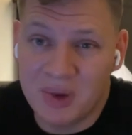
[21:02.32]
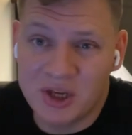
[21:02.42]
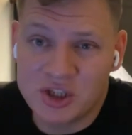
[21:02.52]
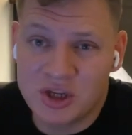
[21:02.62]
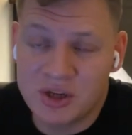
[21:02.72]

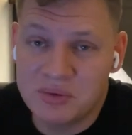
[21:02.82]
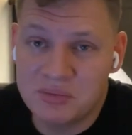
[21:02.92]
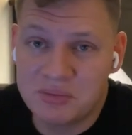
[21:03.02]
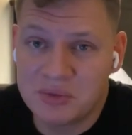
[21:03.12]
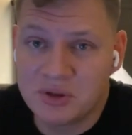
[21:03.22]
Megjan.
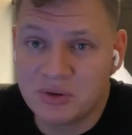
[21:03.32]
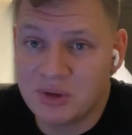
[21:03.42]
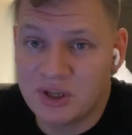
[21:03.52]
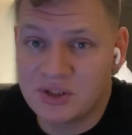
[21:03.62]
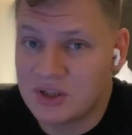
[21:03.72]
You know,
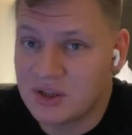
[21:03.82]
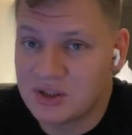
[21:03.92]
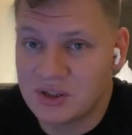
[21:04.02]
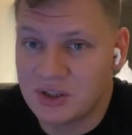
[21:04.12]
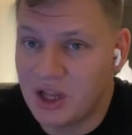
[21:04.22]
there's
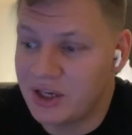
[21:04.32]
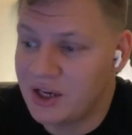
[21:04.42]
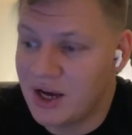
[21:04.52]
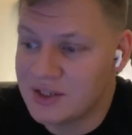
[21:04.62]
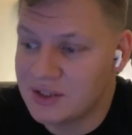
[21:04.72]
there's a lot
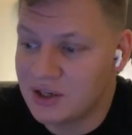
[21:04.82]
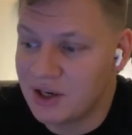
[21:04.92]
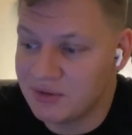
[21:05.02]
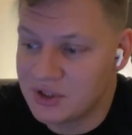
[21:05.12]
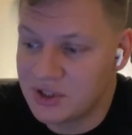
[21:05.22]
of guys in the
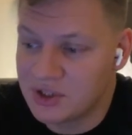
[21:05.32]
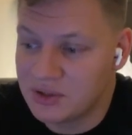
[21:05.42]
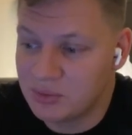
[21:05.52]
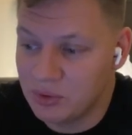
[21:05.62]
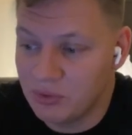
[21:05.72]

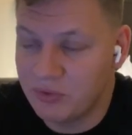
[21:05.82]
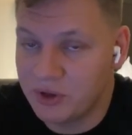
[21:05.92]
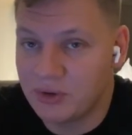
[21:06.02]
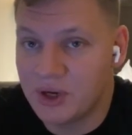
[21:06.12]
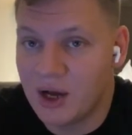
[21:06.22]
conversation. We will
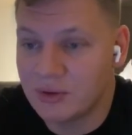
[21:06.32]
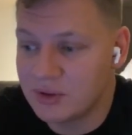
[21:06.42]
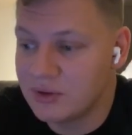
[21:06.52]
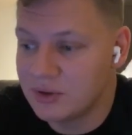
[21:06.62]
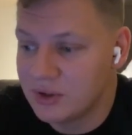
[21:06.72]
figure it out
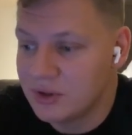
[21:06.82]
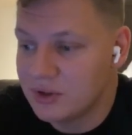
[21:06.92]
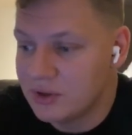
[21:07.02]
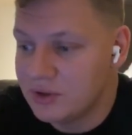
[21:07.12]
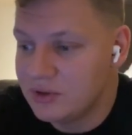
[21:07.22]
in
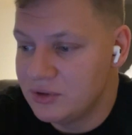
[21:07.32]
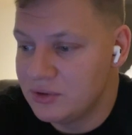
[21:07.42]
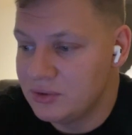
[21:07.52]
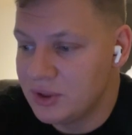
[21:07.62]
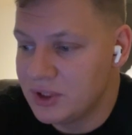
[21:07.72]

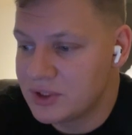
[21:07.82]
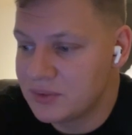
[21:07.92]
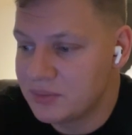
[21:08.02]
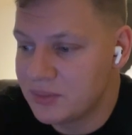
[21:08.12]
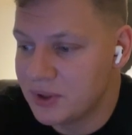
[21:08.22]
two weeks.
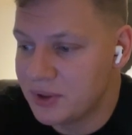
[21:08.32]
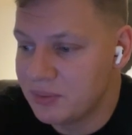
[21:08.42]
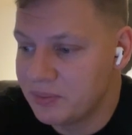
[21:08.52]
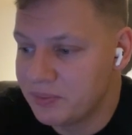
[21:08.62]
Yeah.